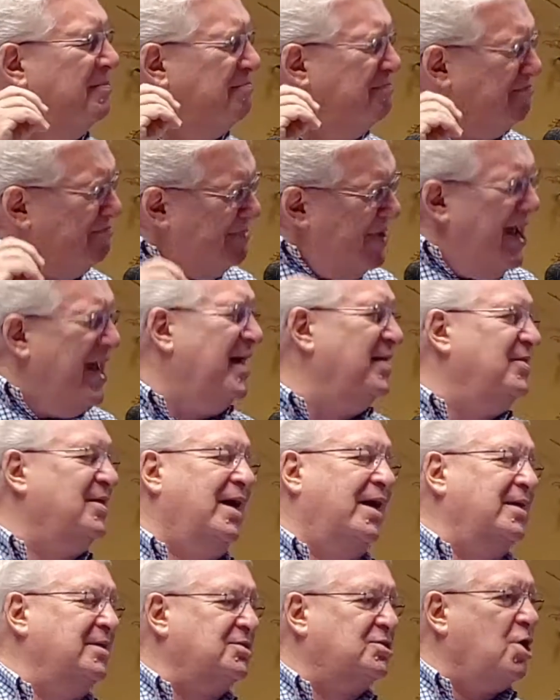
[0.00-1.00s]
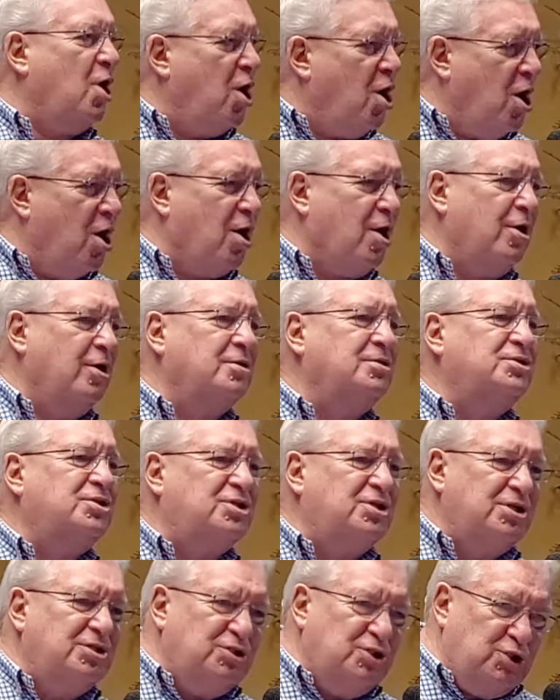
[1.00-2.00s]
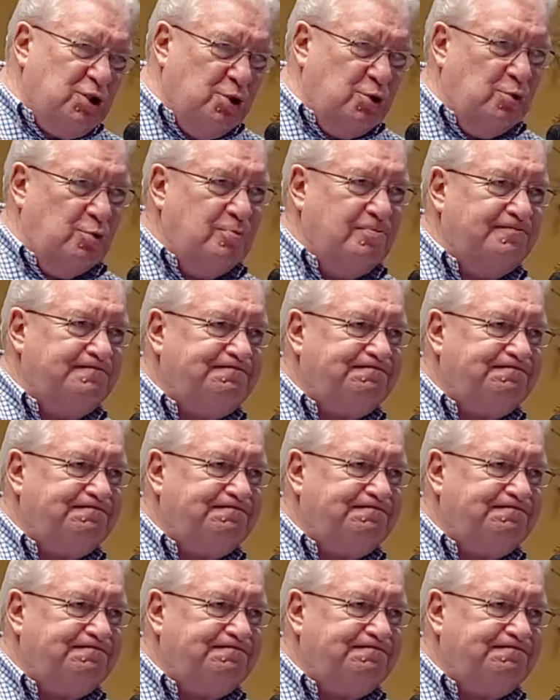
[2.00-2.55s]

Man, that is hard to do.